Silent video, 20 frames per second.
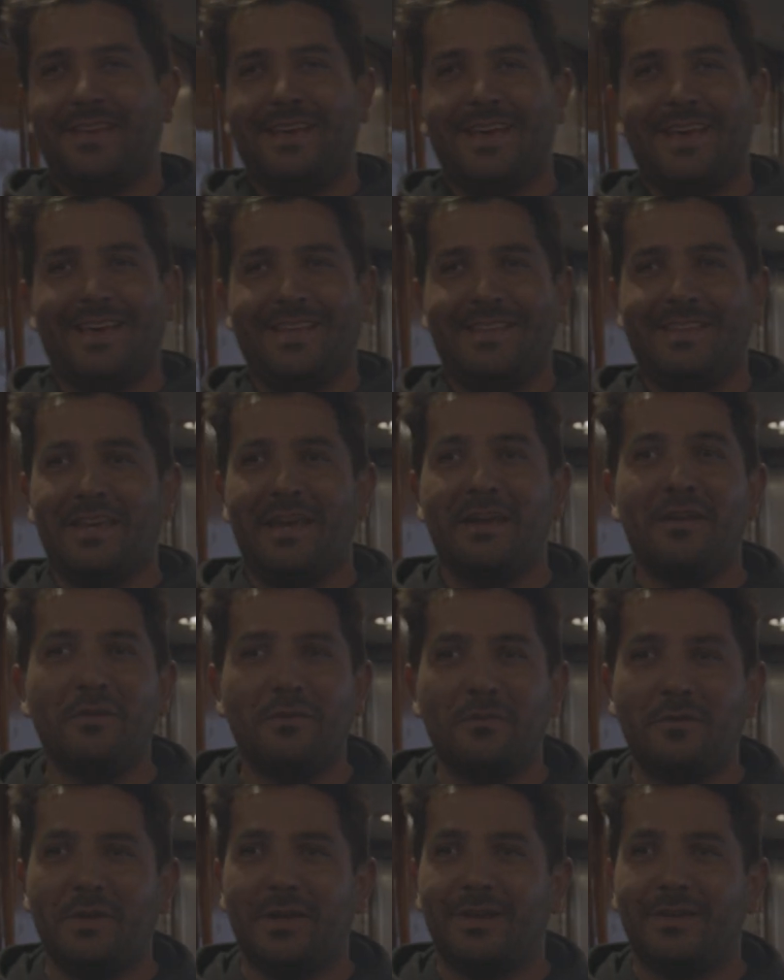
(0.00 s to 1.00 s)
at the end
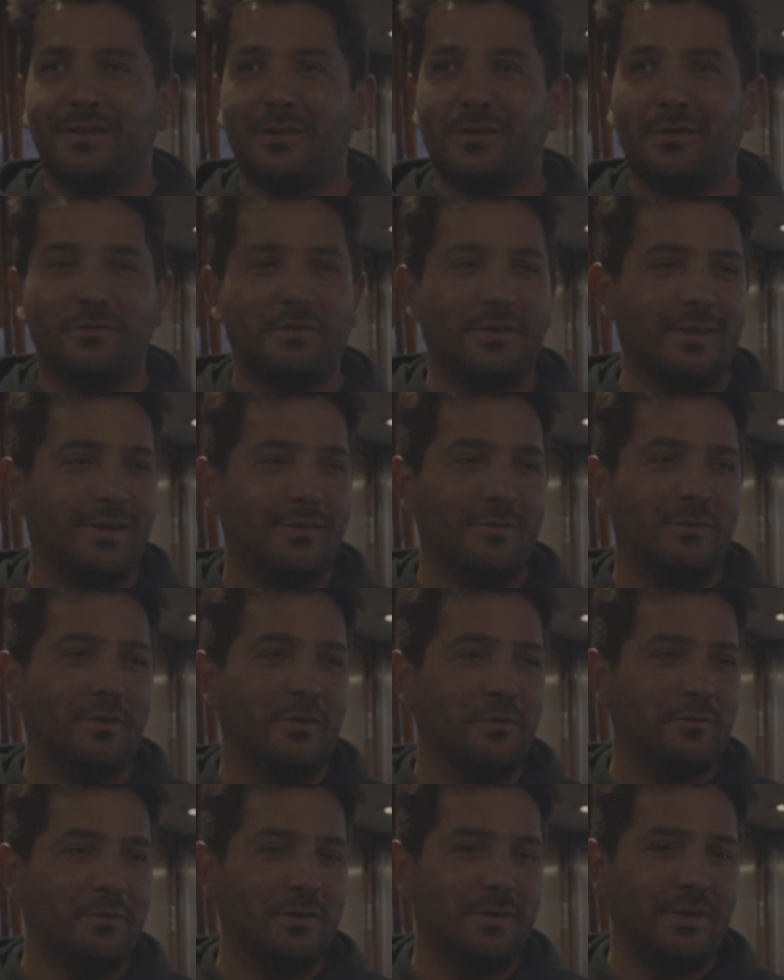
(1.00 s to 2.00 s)
of the, of the,
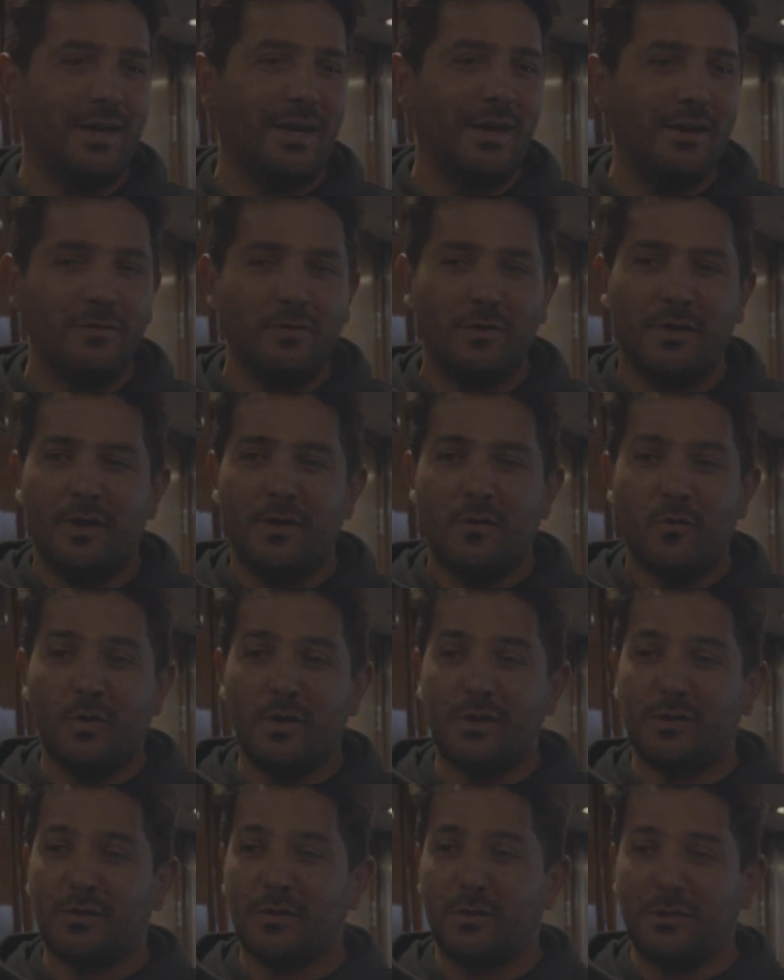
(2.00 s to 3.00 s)
of the dive,
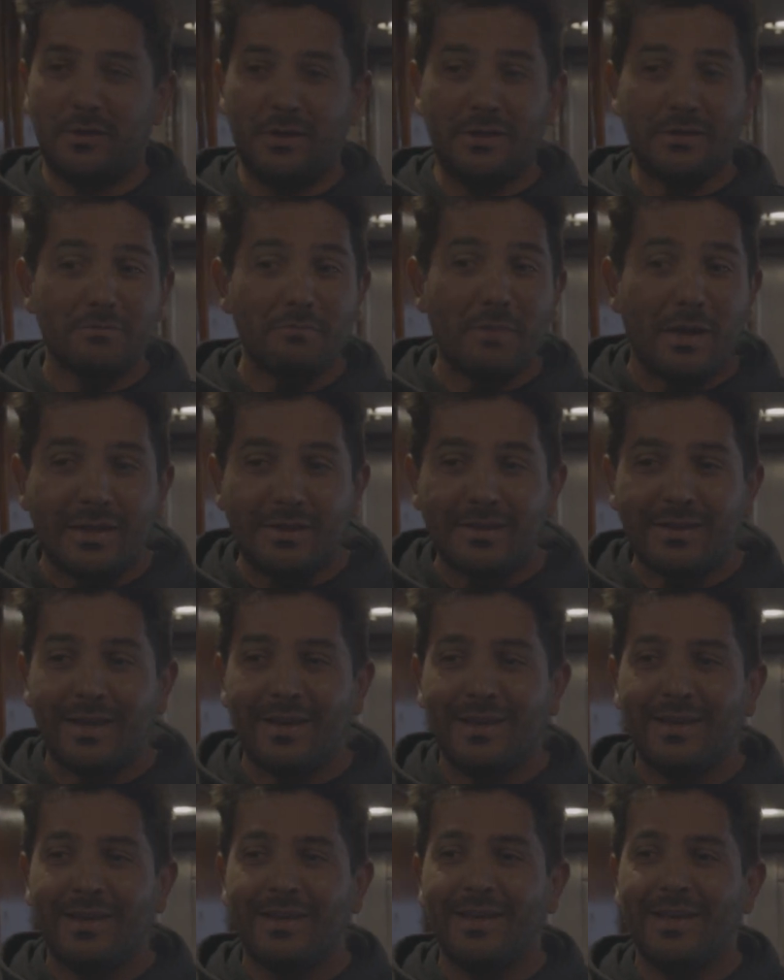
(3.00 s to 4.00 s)
we saw this
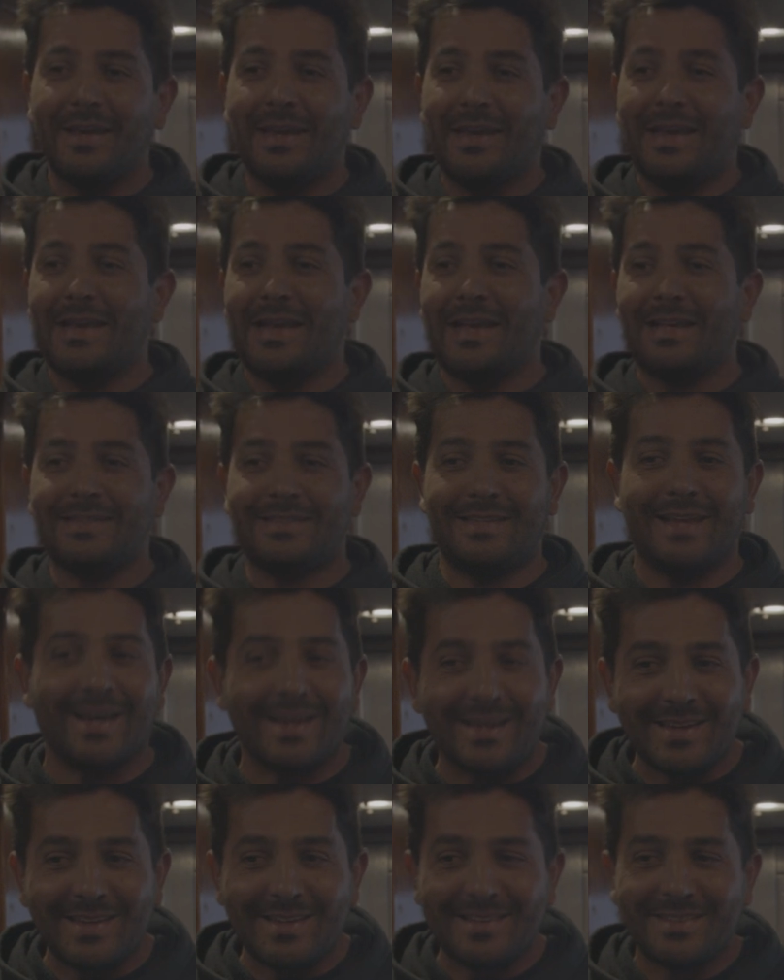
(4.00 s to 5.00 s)
manta and I
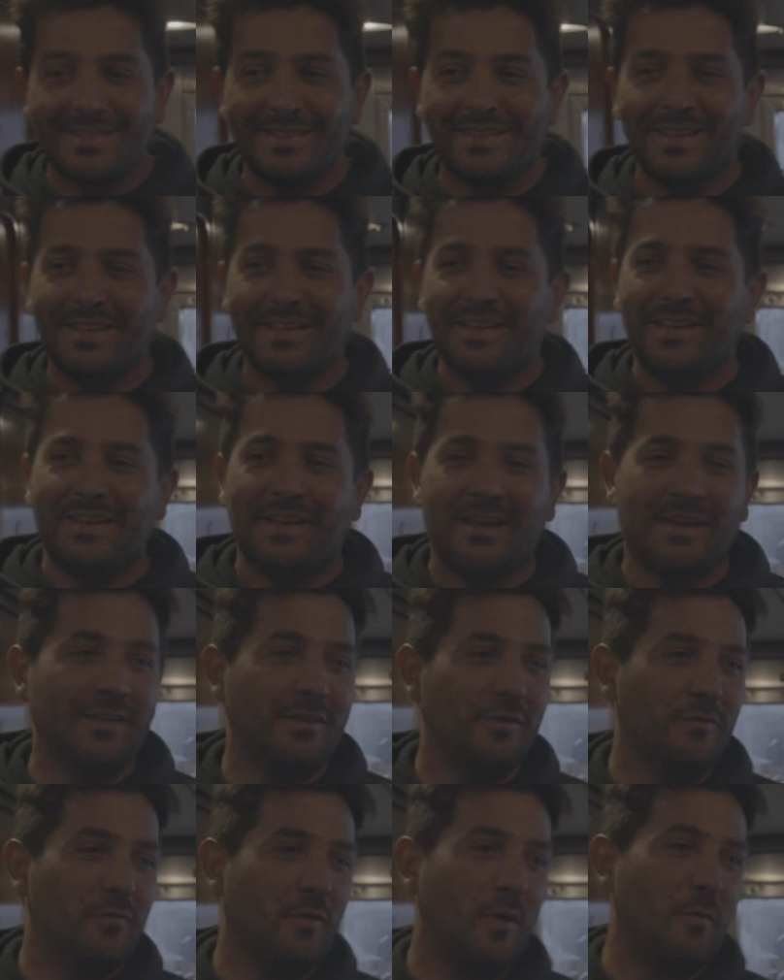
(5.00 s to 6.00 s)
tagged it
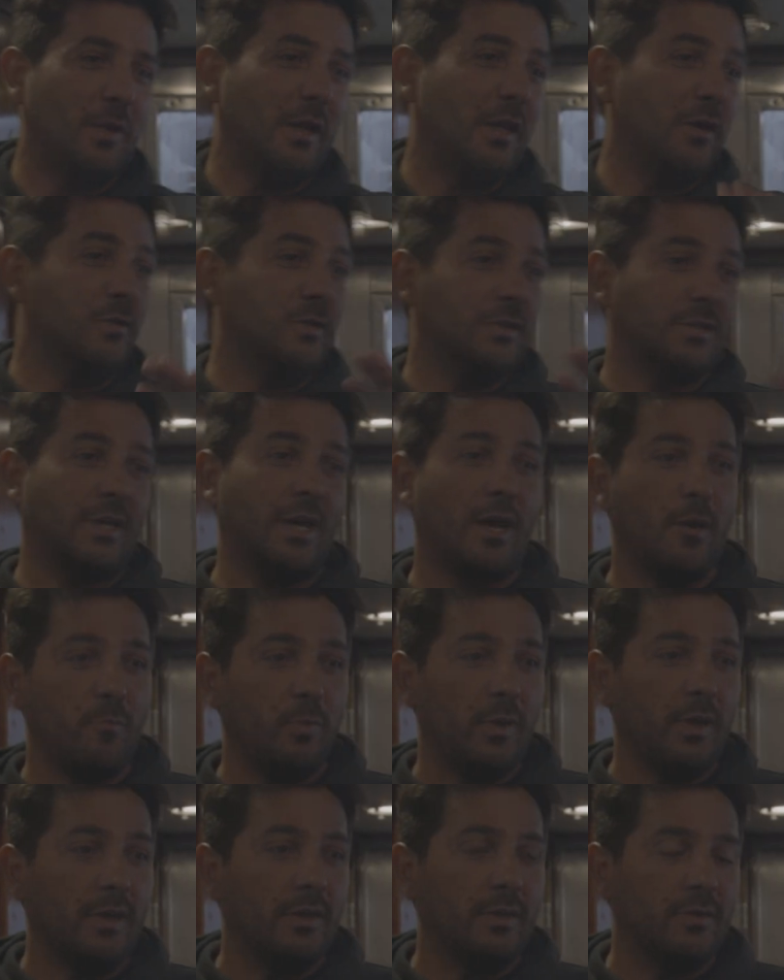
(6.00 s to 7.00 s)
and the family was
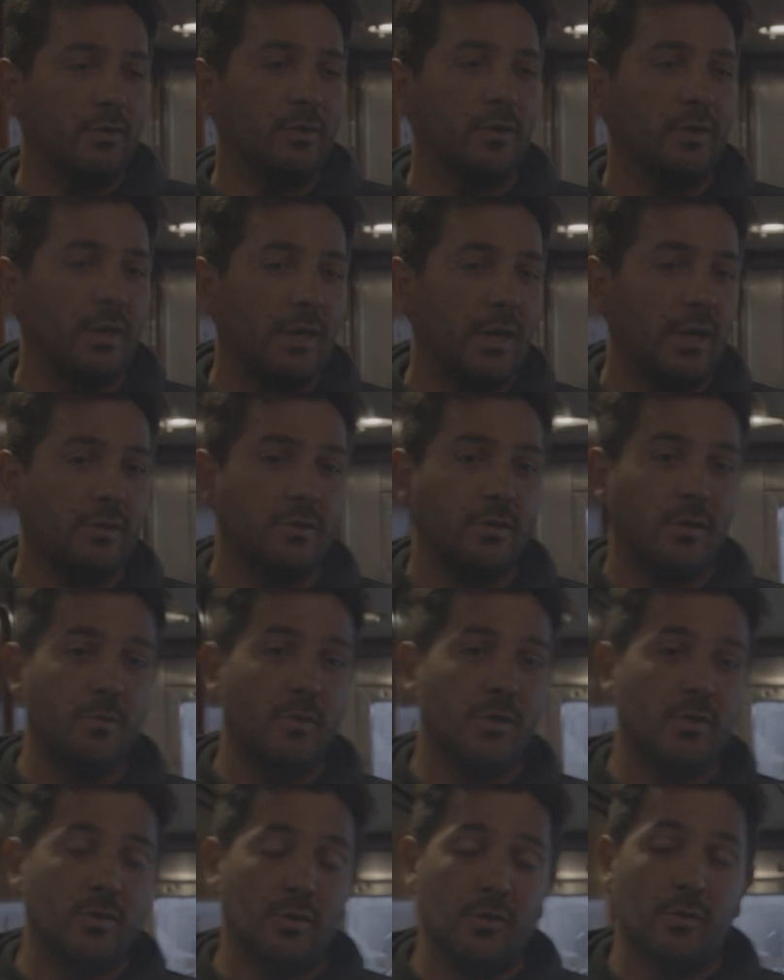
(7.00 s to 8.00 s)
happy. So the guy told
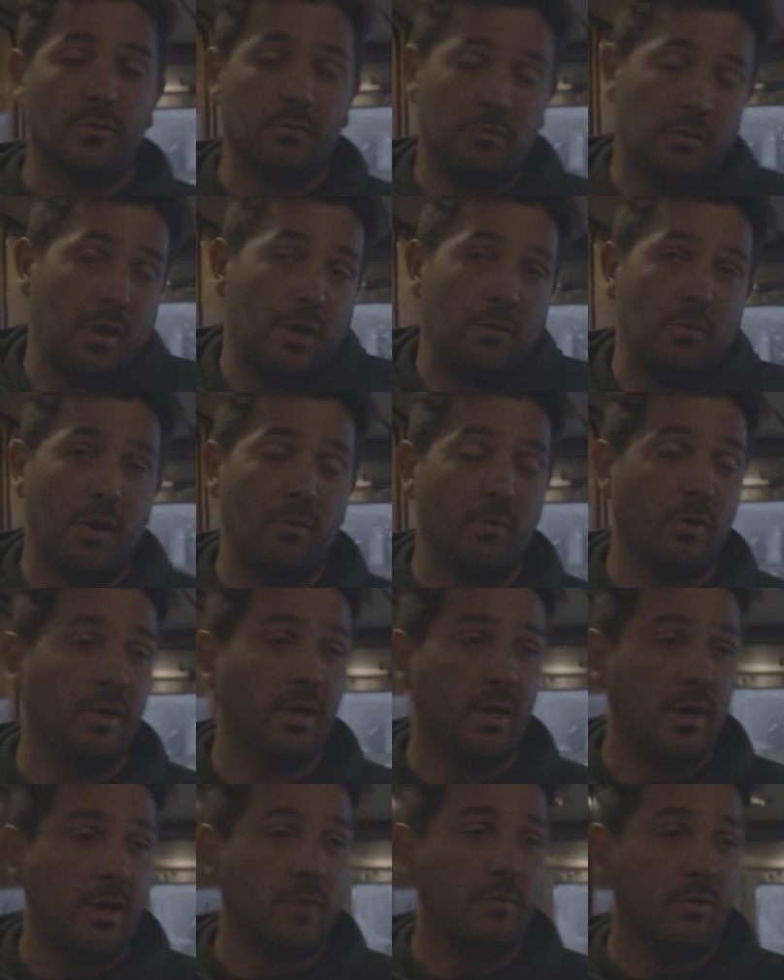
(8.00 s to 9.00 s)
me, Joe, I'm, I'm,
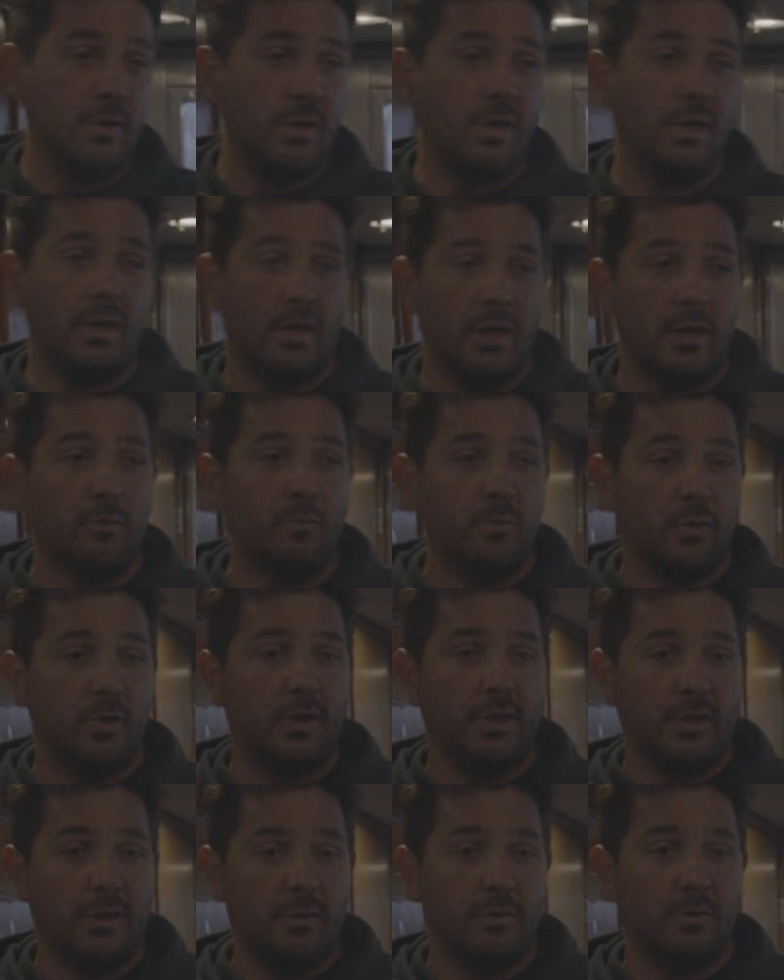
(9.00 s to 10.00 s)
gonna, I'm gonna help
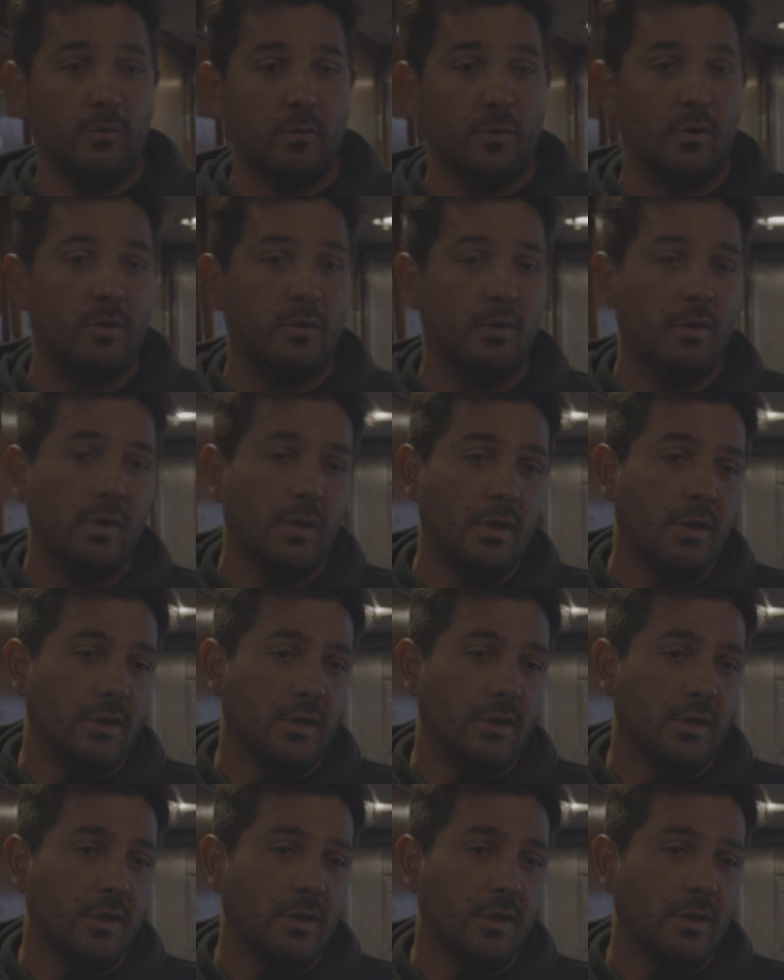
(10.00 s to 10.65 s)
you a little bit more.